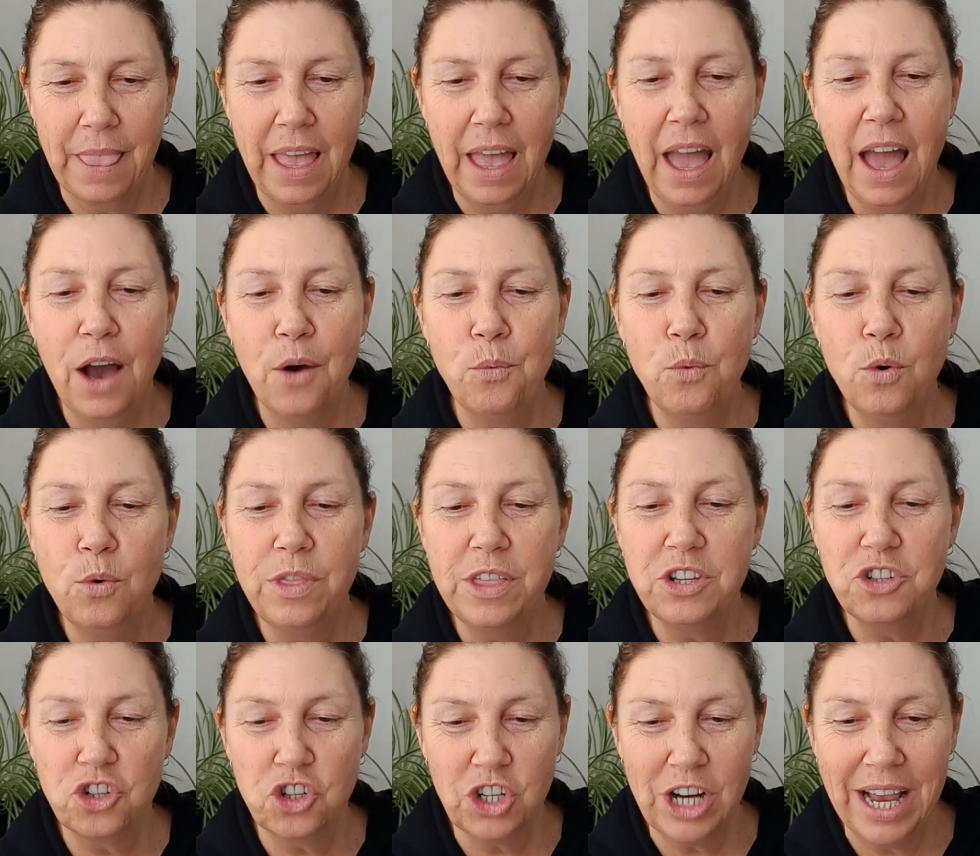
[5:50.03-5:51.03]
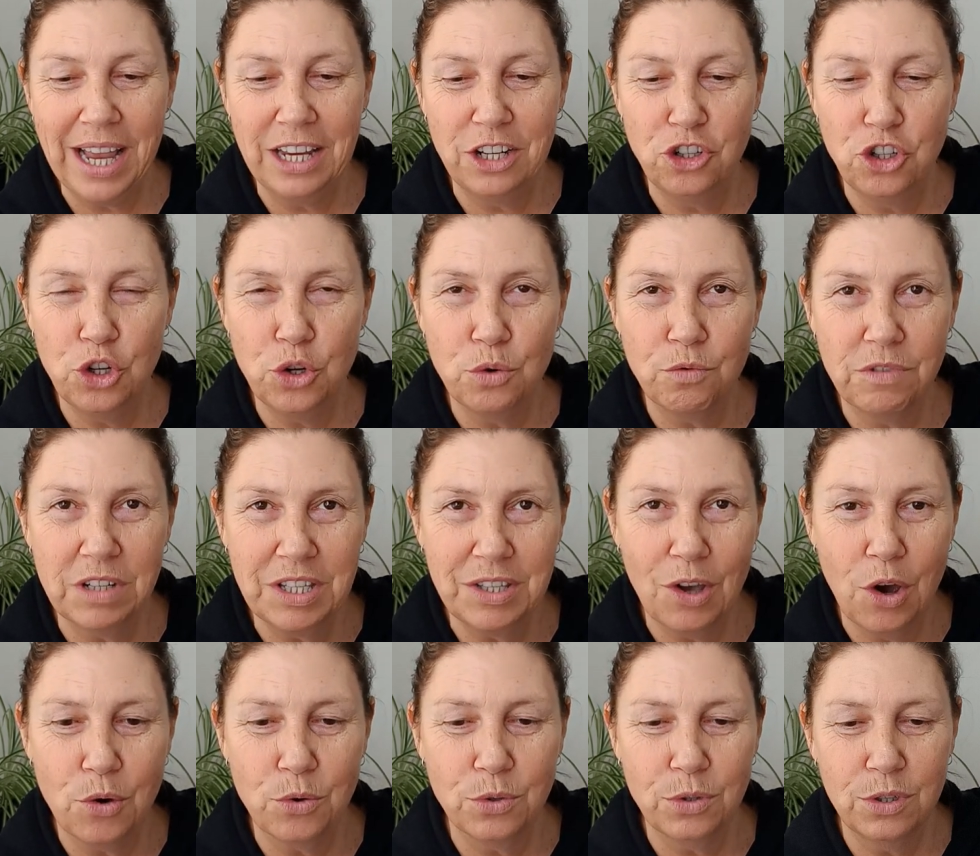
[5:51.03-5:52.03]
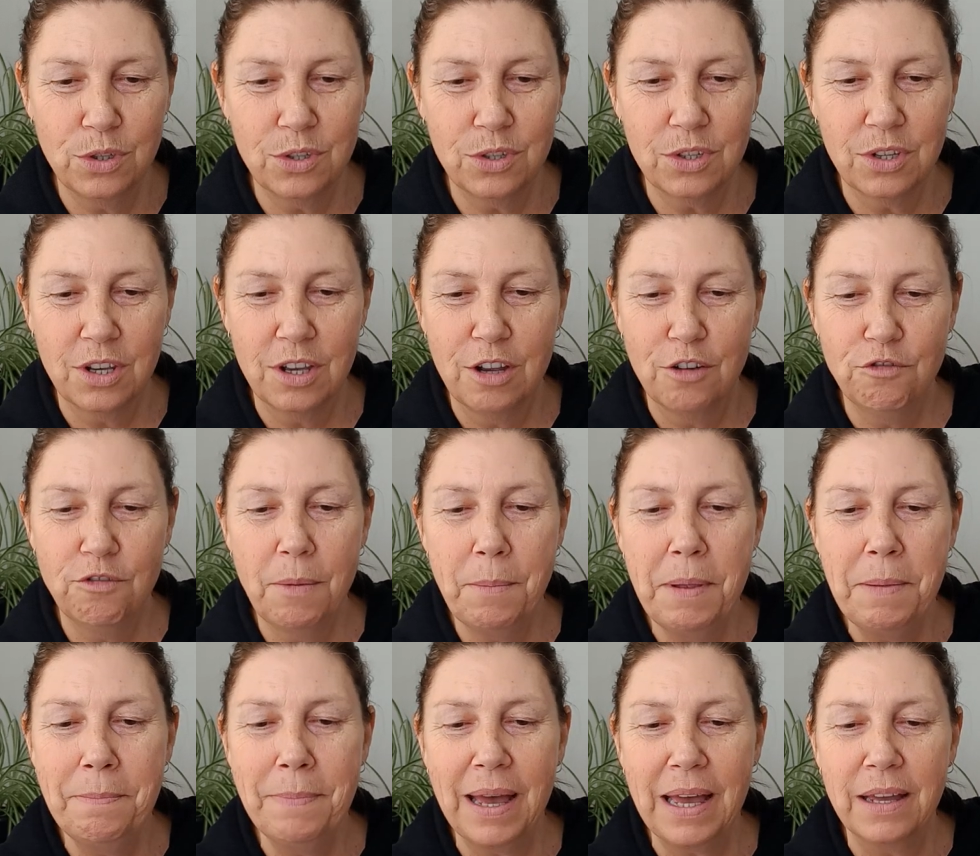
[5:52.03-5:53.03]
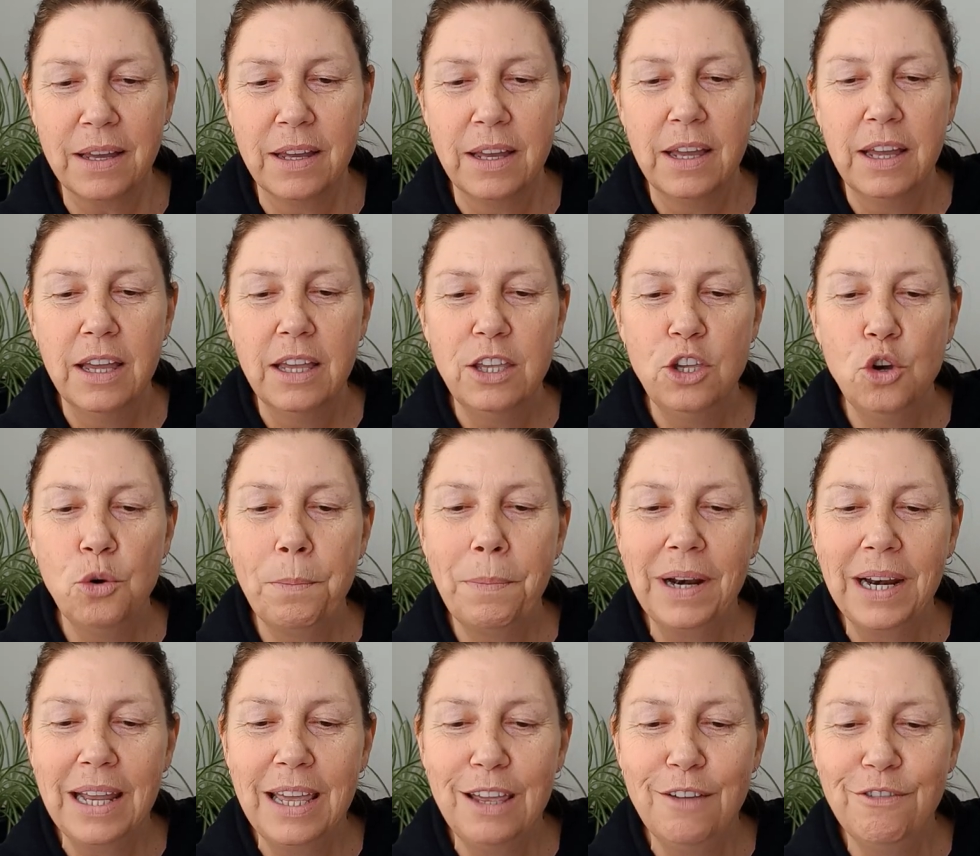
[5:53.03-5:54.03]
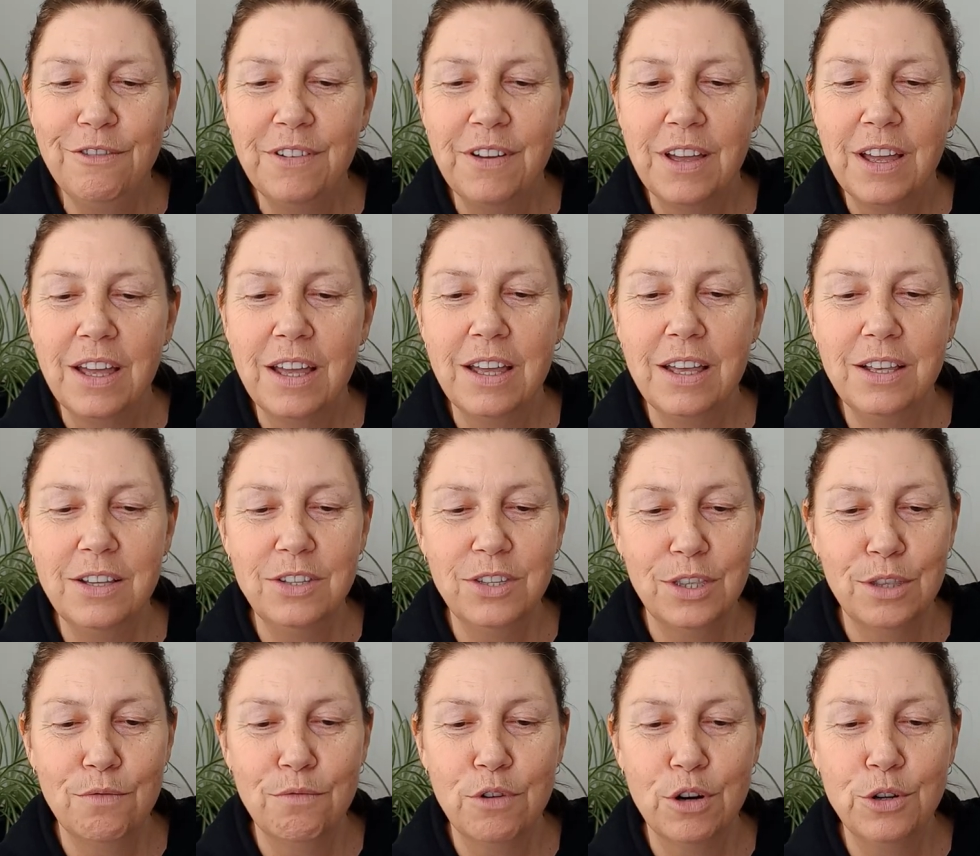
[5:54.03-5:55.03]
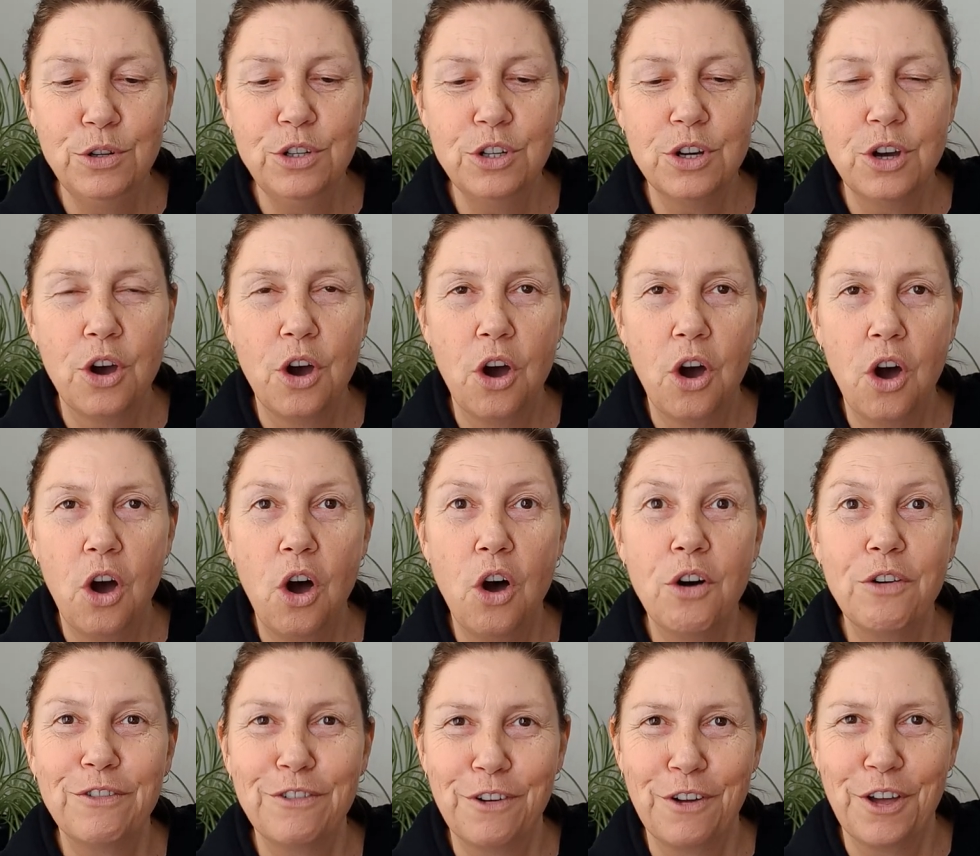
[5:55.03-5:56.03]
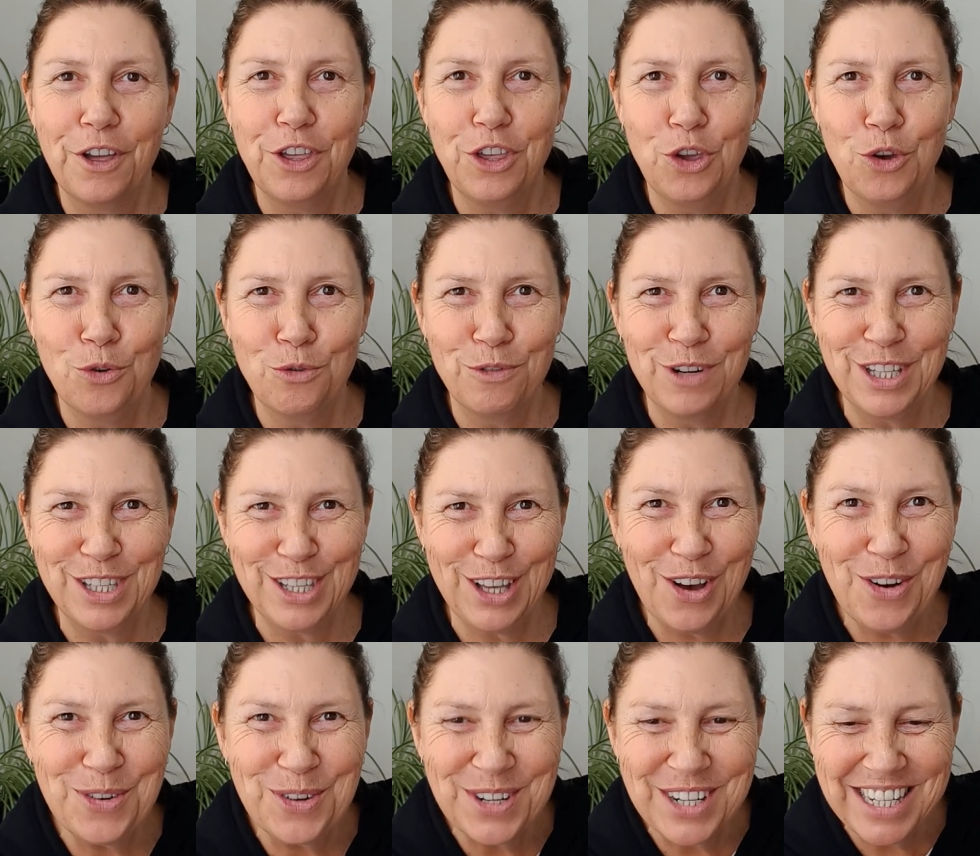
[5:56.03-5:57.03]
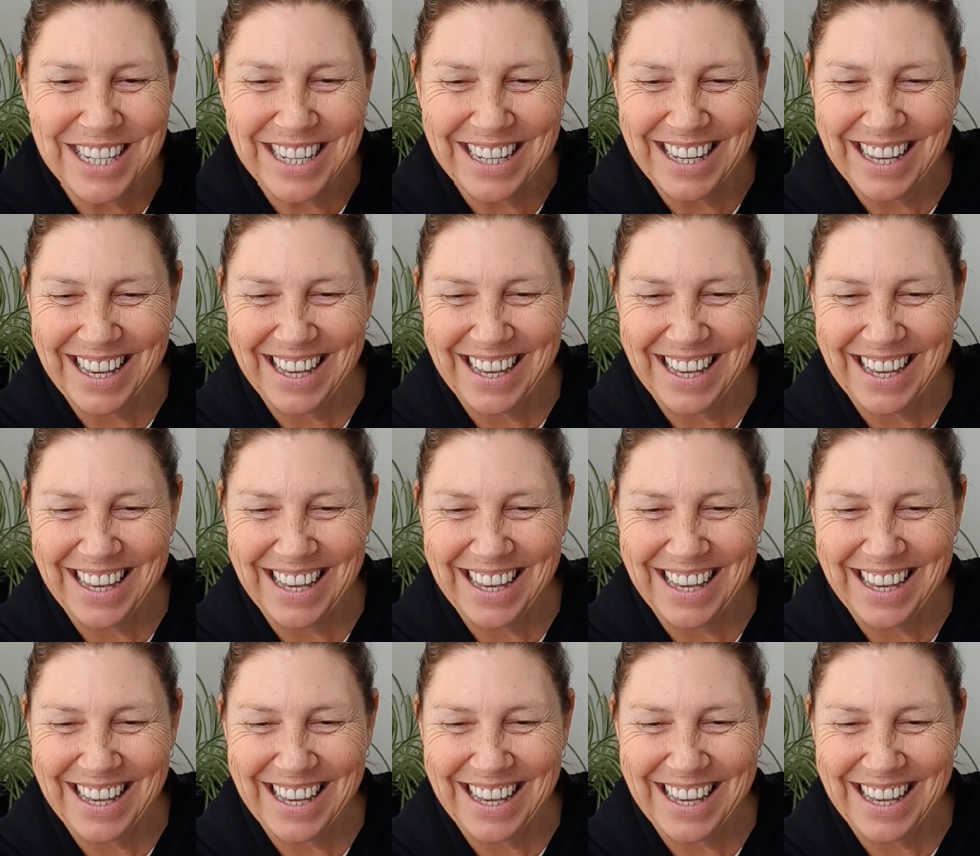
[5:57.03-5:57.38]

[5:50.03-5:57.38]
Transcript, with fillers: How will this change your results? Remember, your belief is the root of your result.